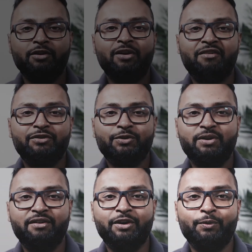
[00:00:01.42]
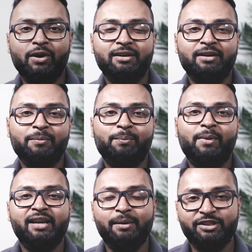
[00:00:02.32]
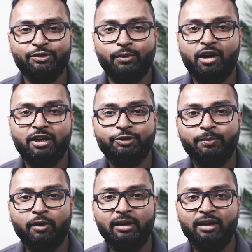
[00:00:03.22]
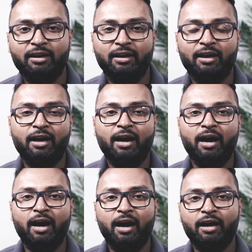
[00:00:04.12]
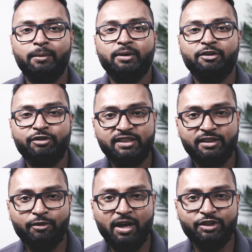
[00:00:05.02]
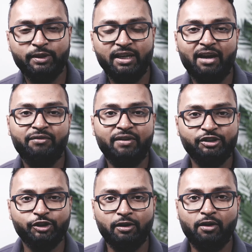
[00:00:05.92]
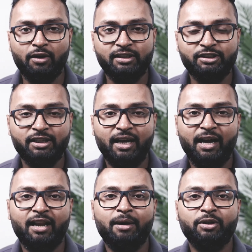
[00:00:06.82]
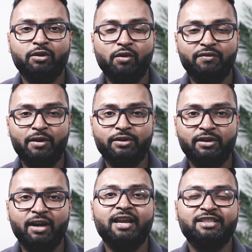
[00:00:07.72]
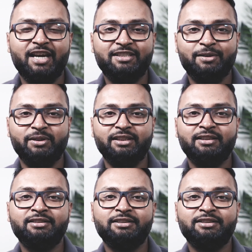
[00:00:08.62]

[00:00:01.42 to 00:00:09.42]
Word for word: Good afternoon, everyone. My name is Swaraj Paul. I'm a recent graduate at Fanshawe College and I'm the co-founder at Taxably.